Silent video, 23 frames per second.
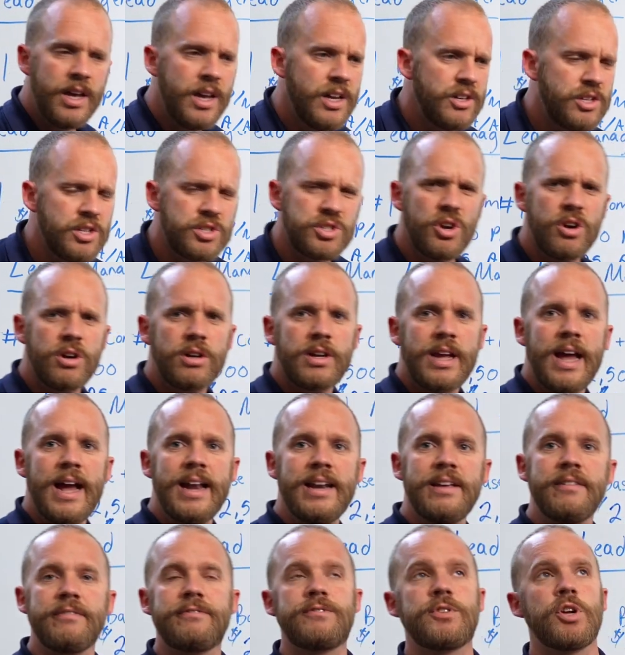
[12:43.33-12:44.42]
Just start kind
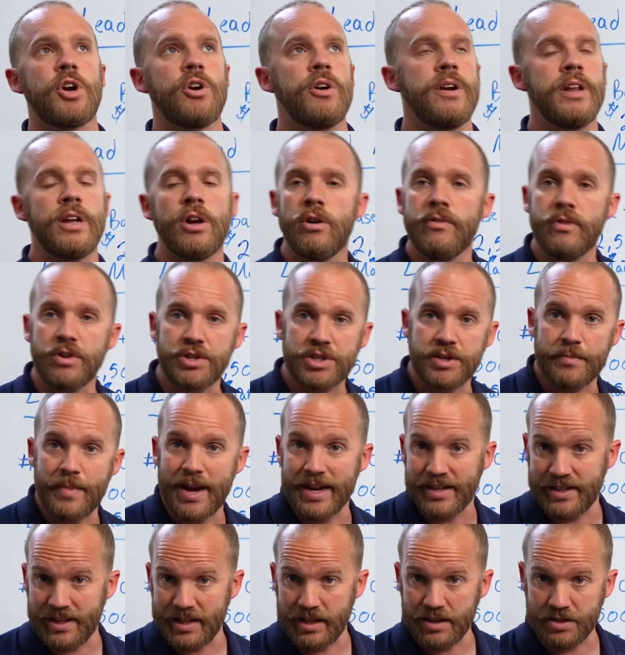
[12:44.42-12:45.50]
of turning over some
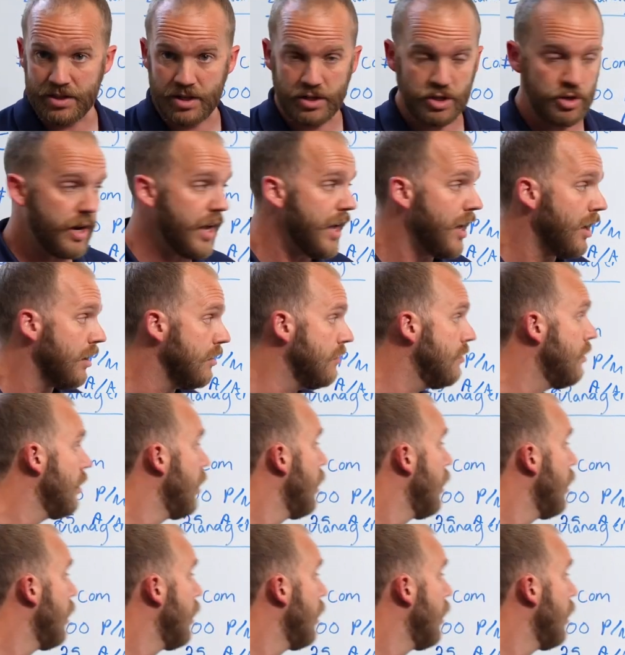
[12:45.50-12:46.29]
ideas in your head.